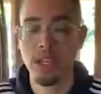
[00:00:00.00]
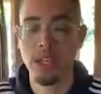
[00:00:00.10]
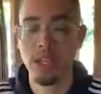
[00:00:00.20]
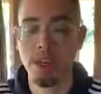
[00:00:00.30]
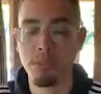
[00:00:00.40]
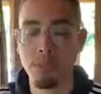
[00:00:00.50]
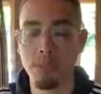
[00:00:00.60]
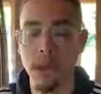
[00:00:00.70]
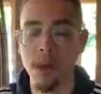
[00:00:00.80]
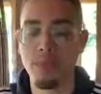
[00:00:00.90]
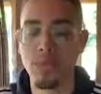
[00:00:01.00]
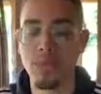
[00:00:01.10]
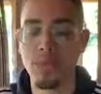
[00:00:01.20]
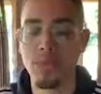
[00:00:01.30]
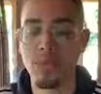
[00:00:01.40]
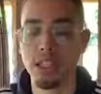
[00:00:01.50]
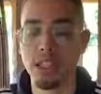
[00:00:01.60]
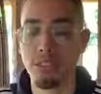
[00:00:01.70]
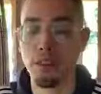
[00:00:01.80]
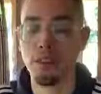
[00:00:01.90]
Uh, commission payout, and then
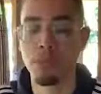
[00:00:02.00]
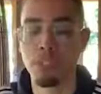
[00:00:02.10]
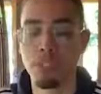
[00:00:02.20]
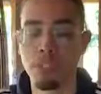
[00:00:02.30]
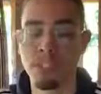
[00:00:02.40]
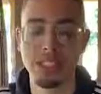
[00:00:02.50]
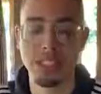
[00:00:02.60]
the pro commission is a